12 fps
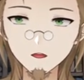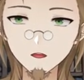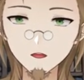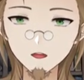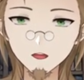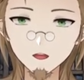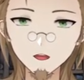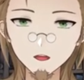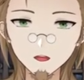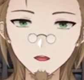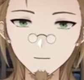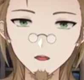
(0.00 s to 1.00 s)
It, it's
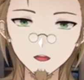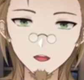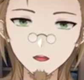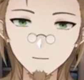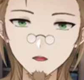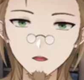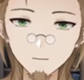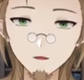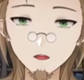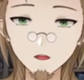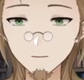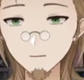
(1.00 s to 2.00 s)
completely different. Maybe it's
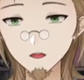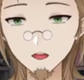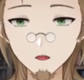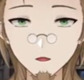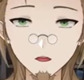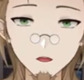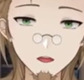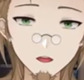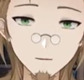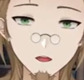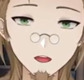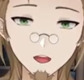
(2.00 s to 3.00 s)
past where I read in the
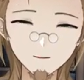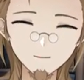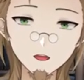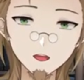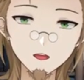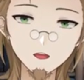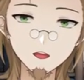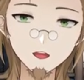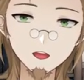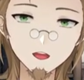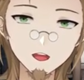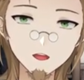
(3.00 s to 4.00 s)
manga, but it's it's
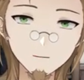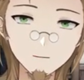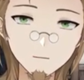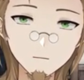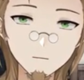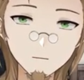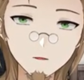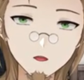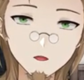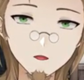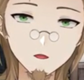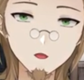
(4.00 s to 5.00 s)
not
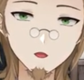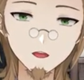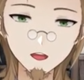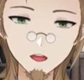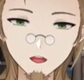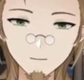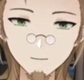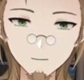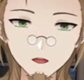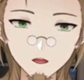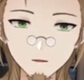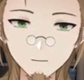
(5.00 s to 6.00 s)
what I needed, you know.
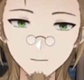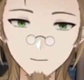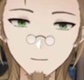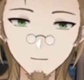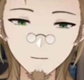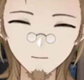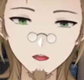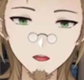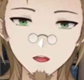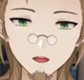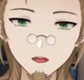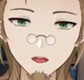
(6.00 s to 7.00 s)

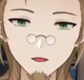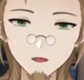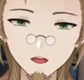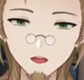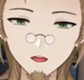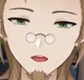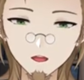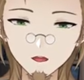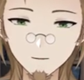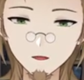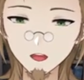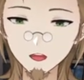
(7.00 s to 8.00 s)
And then you
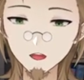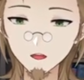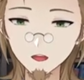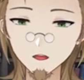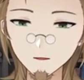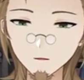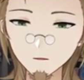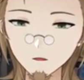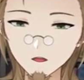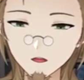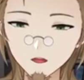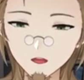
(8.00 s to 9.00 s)
go uh, when she
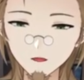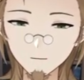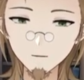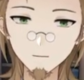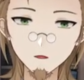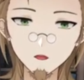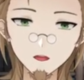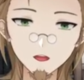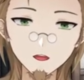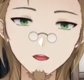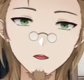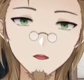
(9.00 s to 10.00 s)
leaves the first
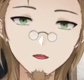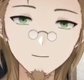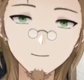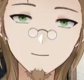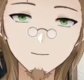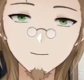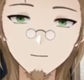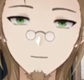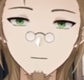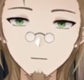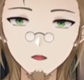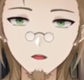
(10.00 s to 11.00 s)
town,
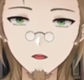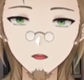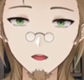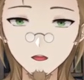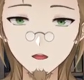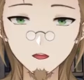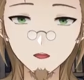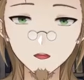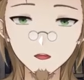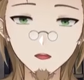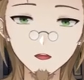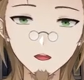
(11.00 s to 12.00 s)
the entire
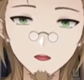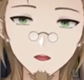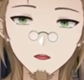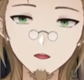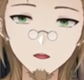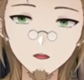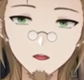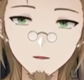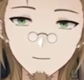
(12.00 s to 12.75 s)
journey of